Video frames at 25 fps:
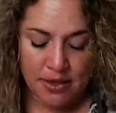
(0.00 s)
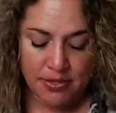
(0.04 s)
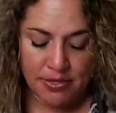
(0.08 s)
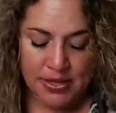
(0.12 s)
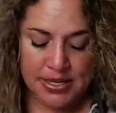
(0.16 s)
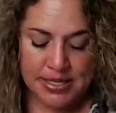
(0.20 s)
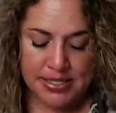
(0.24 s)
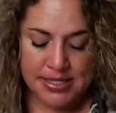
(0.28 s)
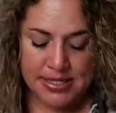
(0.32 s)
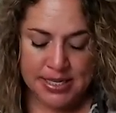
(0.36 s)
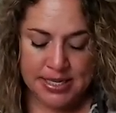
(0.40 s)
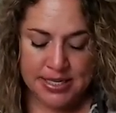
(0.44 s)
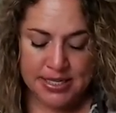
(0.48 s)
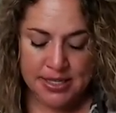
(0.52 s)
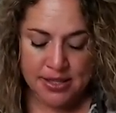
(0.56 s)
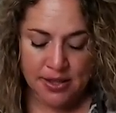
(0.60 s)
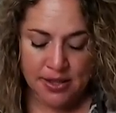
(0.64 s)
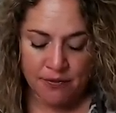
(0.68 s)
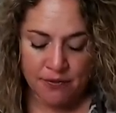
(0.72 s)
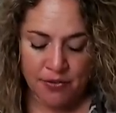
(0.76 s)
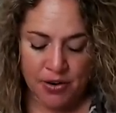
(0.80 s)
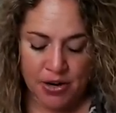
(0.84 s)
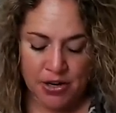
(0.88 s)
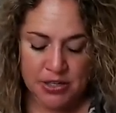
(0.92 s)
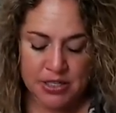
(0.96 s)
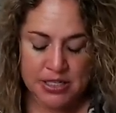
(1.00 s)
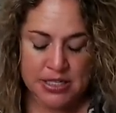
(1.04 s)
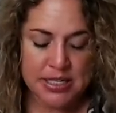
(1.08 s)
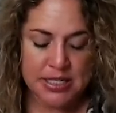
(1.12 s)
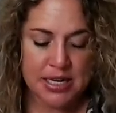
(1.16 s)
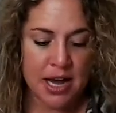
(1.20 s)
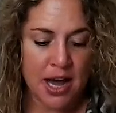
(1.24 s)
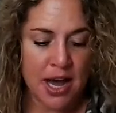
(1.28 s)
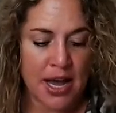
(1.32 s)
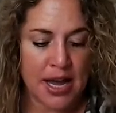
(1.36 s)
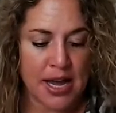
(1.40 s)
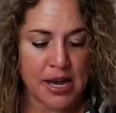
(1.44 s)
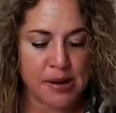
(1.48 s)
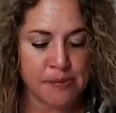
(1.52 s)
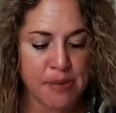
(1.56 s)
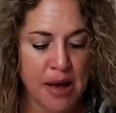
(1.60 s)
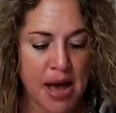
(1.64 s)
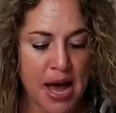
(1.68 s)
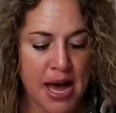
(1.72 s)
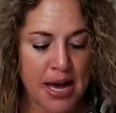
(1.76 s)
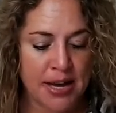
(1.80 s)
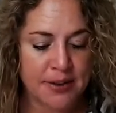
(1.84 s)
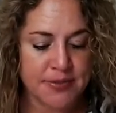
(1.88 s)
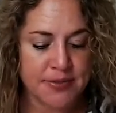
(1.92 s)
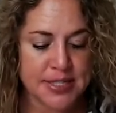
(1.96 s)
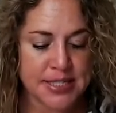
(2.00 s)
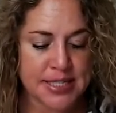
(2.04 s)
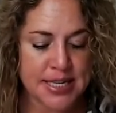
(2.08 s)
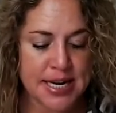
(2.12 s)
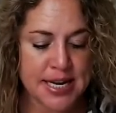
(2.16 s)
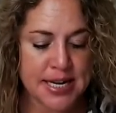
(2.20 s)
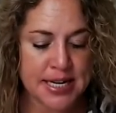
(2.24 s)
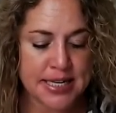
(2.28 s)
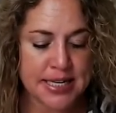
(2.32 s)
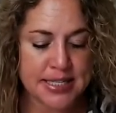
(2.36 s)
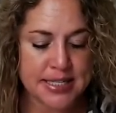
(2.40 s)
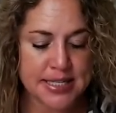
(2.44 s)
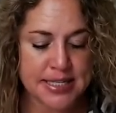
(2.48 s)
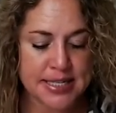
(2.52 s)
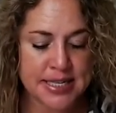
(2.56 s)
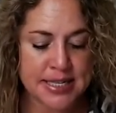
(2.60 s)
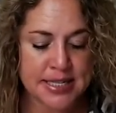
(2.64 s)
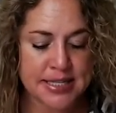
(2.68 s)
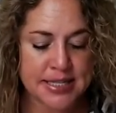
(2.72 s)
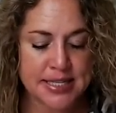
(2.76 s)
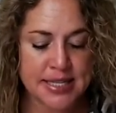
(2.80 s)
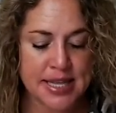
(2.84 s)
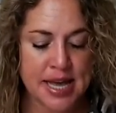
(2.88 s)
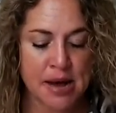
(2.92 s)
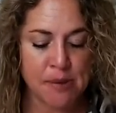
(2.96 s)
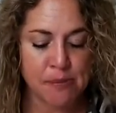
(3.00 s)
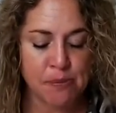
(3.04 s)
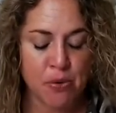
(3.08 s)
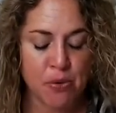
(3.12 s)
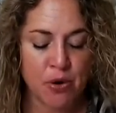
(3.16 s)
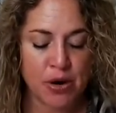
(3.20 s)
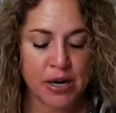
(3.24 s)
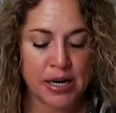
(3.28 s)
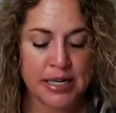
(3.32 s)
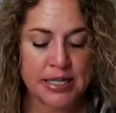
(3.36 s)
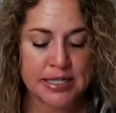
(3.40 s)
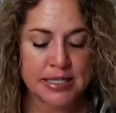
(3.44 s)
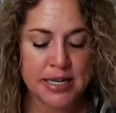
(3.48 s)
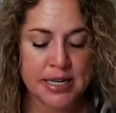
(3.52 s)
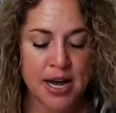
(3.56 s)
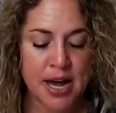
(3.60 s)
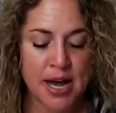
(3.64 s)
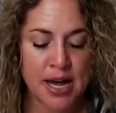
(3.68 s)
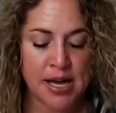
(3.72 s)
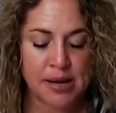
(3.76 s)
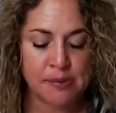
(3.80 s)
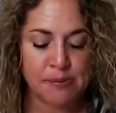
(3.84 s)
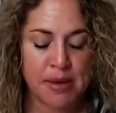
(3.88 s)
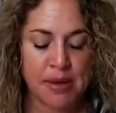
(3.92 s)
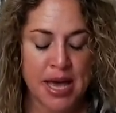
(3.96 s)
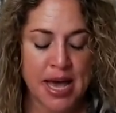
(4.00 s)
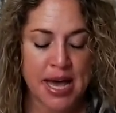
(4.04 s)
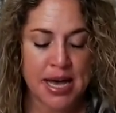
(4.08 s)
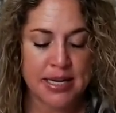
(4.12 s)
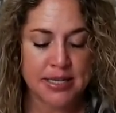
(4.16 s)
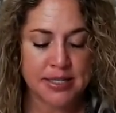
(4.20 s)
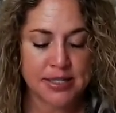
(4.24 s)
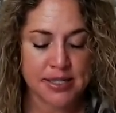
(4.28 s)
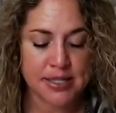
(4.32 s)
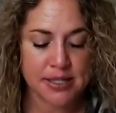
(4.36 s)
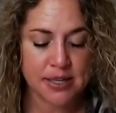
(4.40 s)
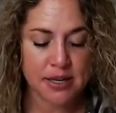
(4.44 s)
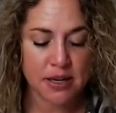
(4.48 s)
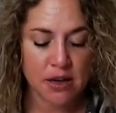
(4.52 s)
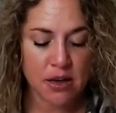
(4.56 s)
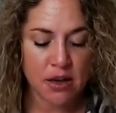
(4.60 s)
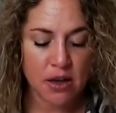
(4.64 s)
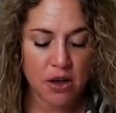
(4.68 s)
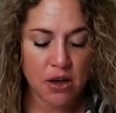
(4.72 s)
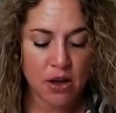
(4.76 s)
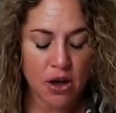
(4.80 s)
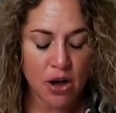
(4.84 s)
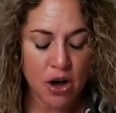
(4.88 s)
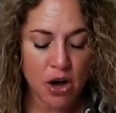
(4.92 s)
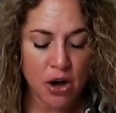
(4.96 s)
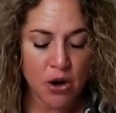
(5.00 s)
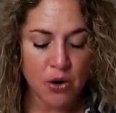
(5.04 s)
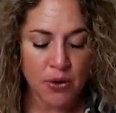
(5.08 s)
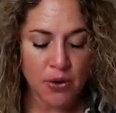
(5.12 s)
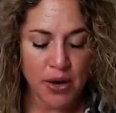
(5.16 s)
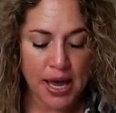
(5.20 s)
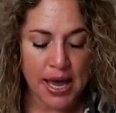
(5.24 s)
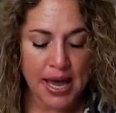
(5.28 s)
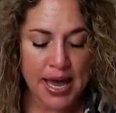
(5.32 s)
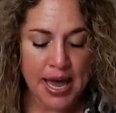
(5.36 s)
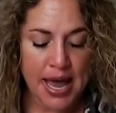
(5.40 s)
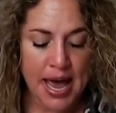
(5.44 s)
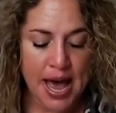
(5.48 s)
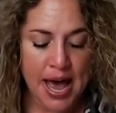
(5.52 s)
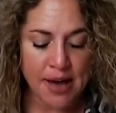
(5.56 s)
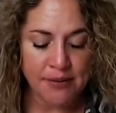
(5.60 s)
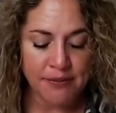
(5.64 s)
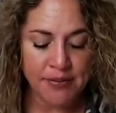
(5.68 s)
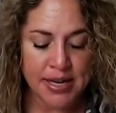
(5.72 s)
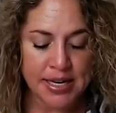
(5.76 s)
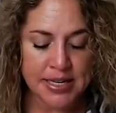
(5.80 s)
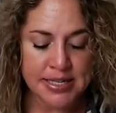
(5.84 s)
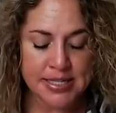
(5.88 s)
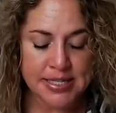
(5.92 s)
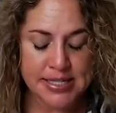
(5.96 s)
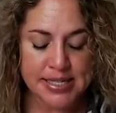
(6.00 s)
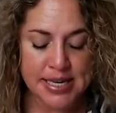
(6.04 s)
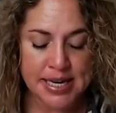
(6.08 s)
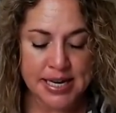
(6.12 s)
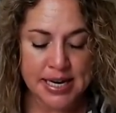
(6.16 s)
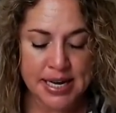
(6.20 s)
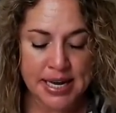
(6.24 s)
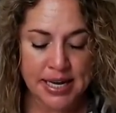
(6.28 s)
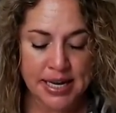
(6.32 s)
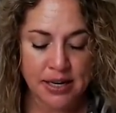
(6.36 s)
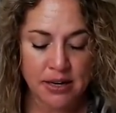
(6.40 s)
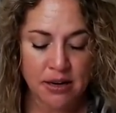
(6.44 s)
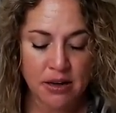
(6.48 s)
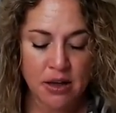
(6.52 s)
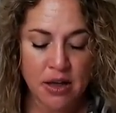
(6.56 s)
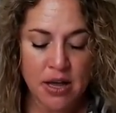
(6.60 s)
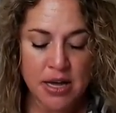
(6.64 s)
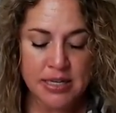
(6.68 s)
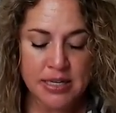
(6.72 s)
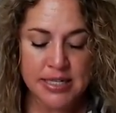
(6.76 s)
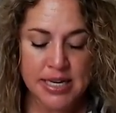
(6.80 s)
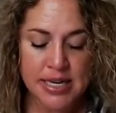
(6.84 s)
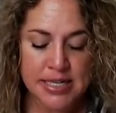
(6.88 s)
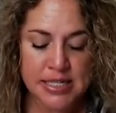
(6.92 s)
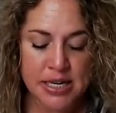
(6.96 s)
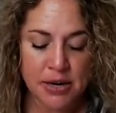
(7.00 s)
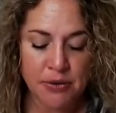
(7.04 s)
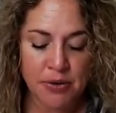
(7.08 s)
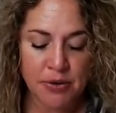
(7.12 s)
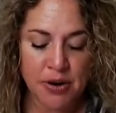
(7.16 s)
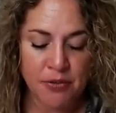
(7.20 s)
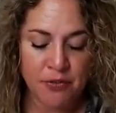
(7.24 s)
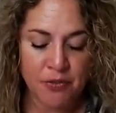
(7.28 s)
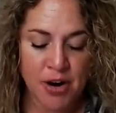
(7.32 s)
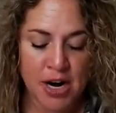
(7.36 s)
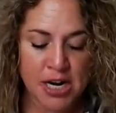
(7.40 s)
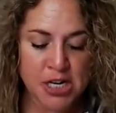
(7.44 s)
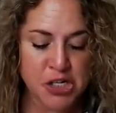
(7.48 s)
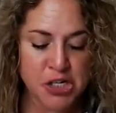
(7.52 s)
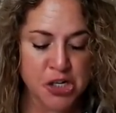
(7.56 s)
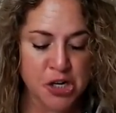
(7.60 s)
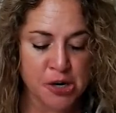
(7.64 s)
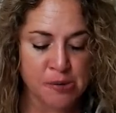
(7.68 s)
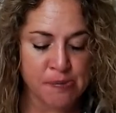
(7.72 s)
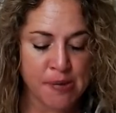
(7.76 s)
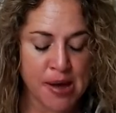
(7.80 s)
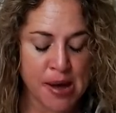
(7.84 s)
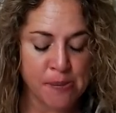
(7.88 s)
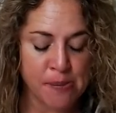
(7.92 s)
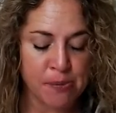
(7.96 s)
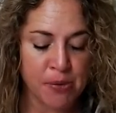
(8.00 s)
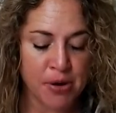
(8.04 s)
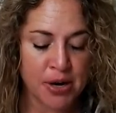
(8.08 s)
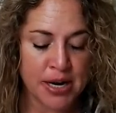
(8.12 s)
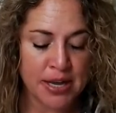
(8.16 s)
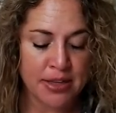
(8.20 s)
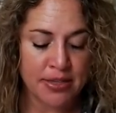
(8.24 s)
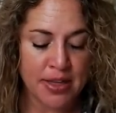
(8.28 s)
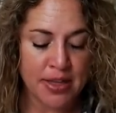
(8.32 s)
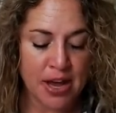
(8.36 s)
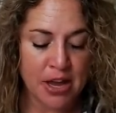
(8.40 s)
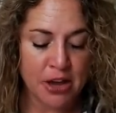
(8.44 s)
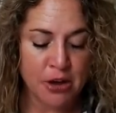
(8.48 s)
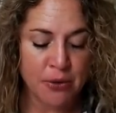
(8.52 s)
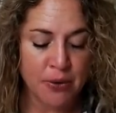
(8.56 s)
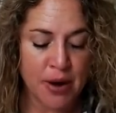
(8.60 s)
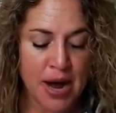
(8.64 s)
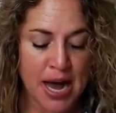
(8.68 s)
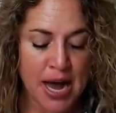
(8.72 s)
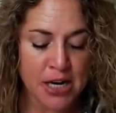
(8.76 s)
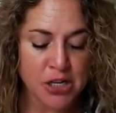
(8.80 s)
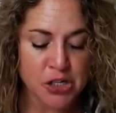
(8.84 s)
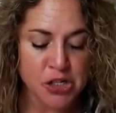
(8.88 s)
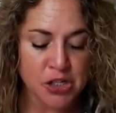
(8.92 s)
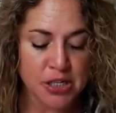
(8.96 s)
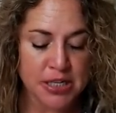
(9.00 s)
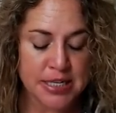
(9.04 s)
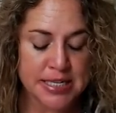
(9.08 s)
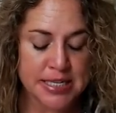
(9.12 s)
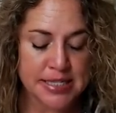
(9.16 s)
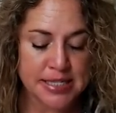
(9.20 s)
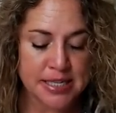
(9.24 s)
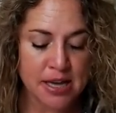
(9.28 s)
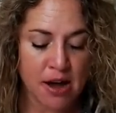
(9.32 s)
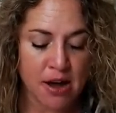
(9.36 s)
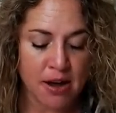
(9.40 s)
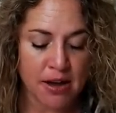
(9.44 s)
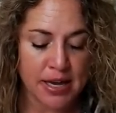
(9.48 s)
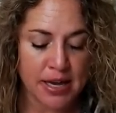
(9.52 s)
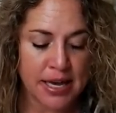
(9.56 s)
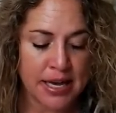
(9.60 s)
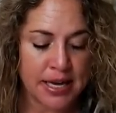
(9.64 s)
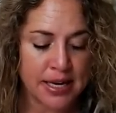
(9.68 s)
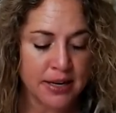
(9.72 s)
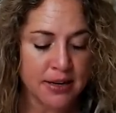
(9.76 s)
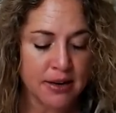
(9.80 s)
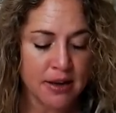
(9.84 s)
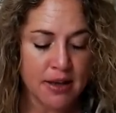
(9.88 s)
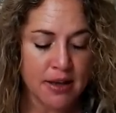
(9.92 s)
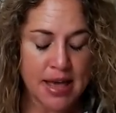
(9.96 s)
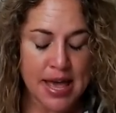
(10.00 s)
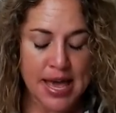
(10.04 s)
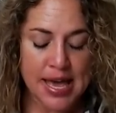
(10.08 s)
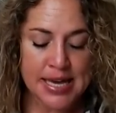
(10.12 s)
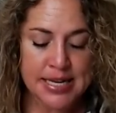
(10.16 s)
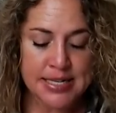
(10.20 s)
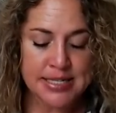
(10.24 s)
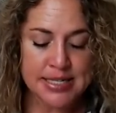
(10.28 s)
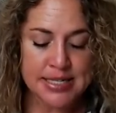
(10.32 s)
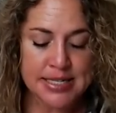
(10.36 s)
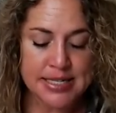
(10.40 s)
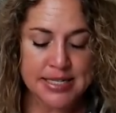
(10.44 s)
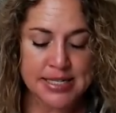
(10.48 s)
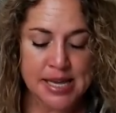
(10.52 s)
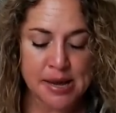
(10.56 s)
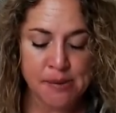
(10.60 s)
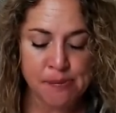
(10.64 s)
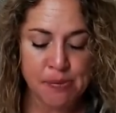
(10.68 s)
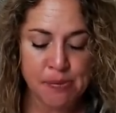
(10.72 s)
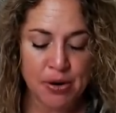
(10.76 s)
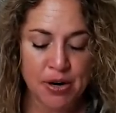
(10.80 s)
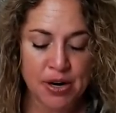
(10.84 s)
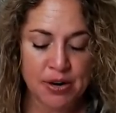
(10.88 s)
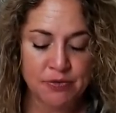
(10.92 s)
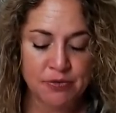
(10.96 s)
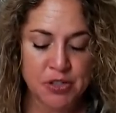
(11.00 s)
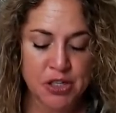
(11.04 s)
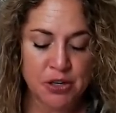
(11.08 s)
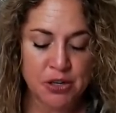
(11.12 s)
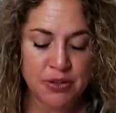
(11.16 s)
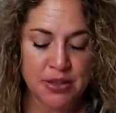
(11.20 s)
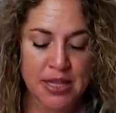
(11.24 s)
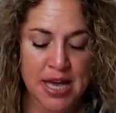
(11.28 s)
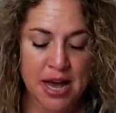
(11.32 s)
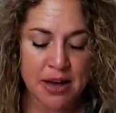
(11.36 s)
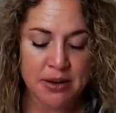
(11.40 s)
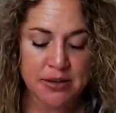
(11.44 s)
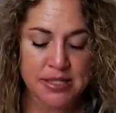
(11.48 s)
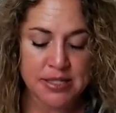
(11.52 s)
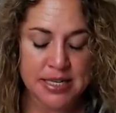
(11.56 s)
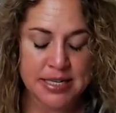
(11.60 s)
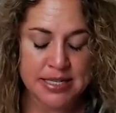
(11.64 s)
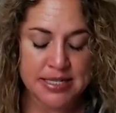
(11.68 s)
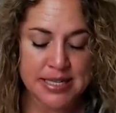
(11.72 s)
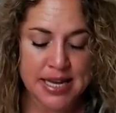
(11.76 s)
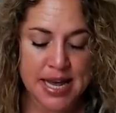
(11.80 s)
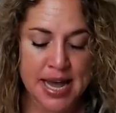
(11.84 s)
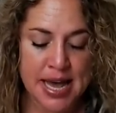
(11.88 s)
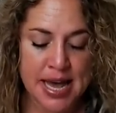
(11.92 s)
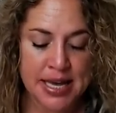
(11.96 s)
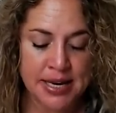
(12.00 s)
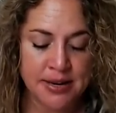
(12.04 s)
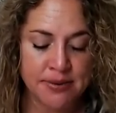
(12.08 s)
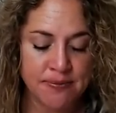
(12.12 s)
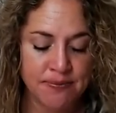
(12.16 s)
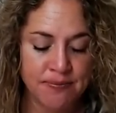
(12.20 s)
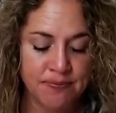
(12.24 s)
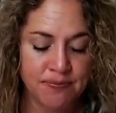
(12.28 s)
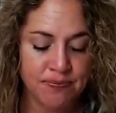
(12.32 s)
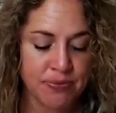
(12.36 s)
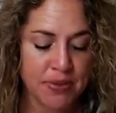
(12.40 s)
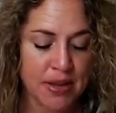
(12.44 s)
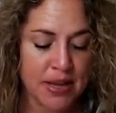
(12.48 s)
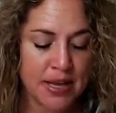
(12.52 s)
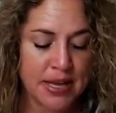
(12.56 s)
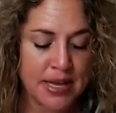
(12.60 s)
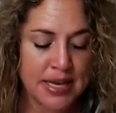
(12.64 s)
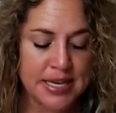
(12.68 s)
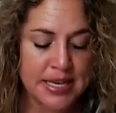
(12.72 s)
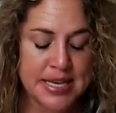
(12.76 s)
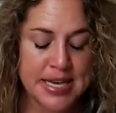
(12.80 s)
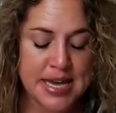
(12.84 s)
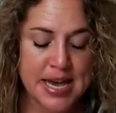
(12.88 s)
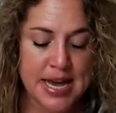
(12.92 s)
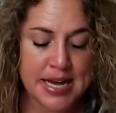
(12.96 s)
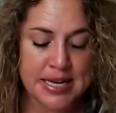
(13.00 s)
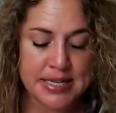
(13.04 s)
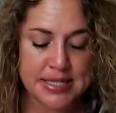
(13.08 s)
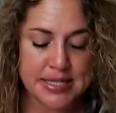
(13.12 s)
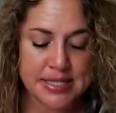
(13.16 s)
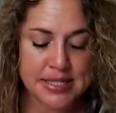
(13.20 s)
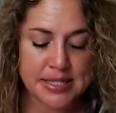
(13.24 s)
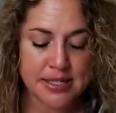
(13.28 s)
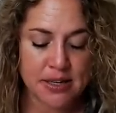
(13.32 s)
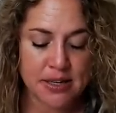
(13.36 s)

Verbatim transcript: This is the first time I've seen it since that point in time, yes. Okay, having seen it, does it refresh your memory that you actually saw it in December of 2010? Yes.